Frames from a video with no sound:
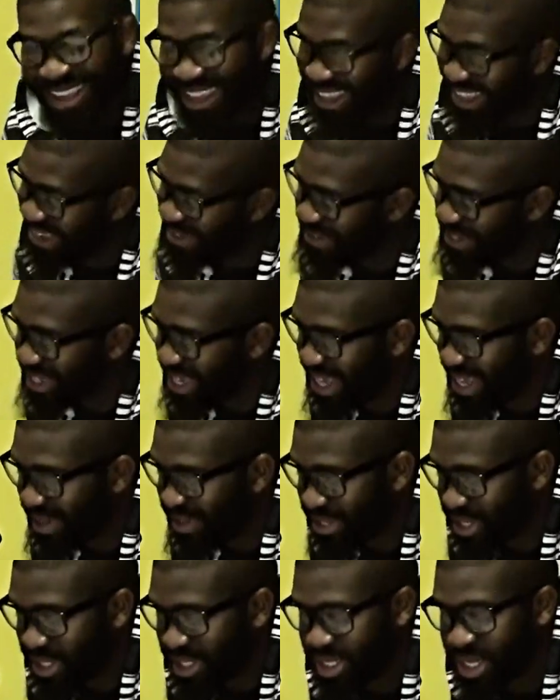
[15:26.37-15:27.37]
And he was like, he
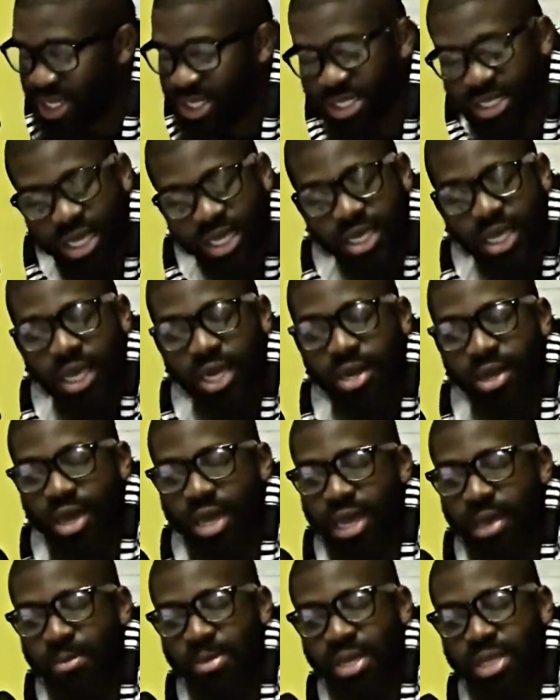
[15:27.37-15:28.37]
was like, he was like, yeah, no,
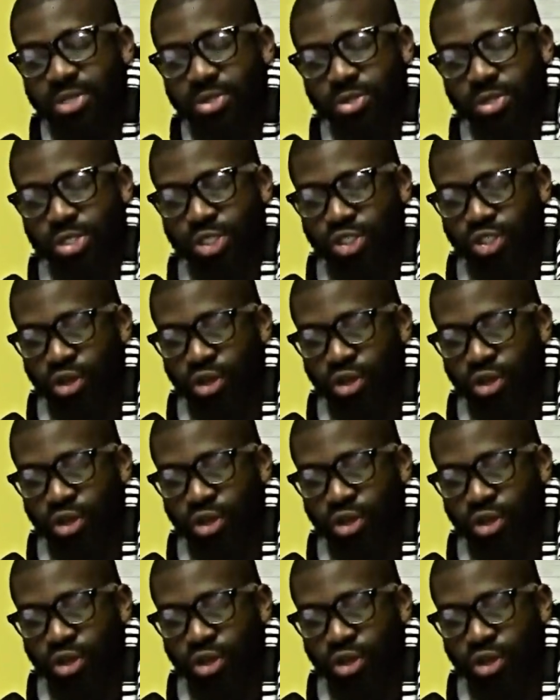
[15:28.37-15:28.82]
I got beans on this